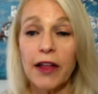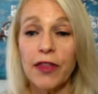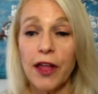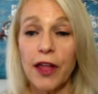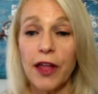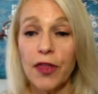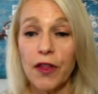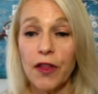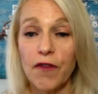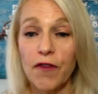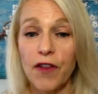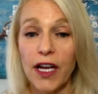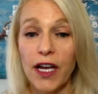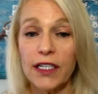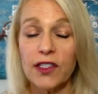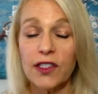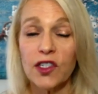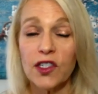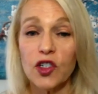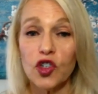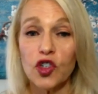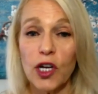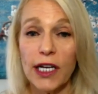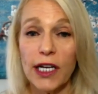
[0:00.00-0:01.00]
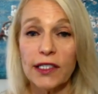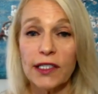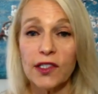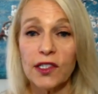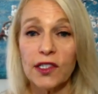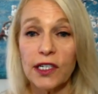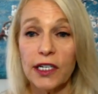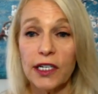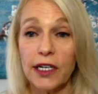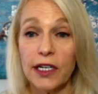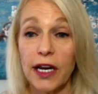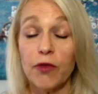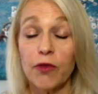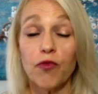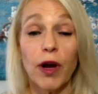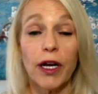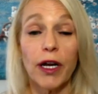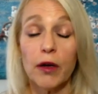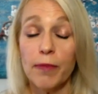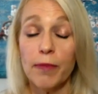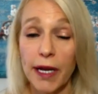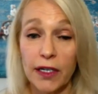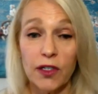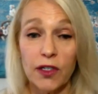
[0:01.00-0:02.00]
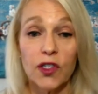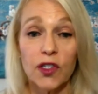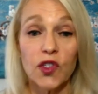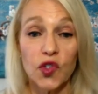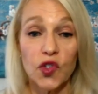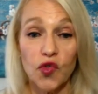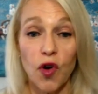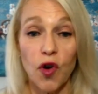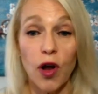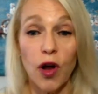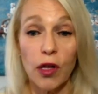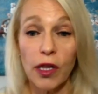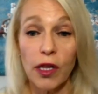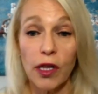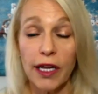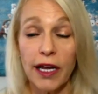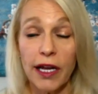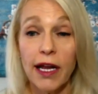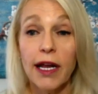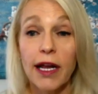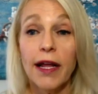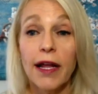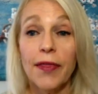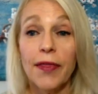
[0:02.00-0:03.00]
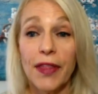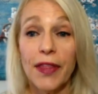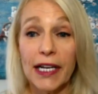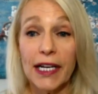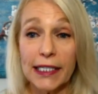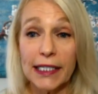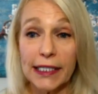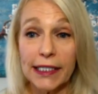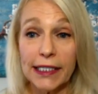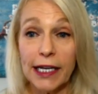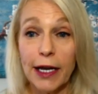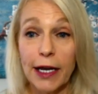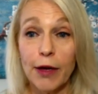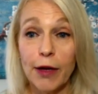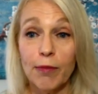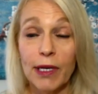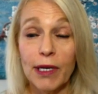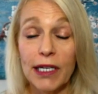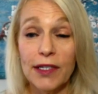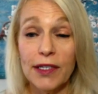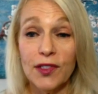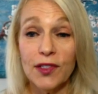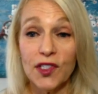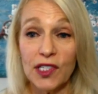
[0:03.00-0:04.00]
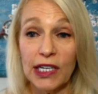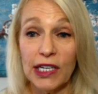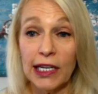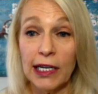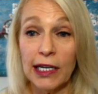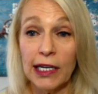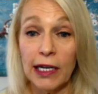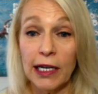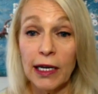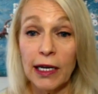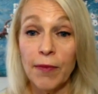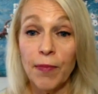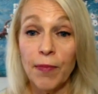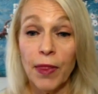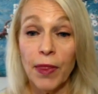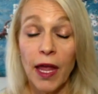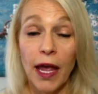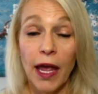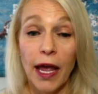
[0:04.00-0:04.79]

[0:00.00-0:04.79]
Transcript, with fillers: and then the vet suggested and recommended strongly that Sammy see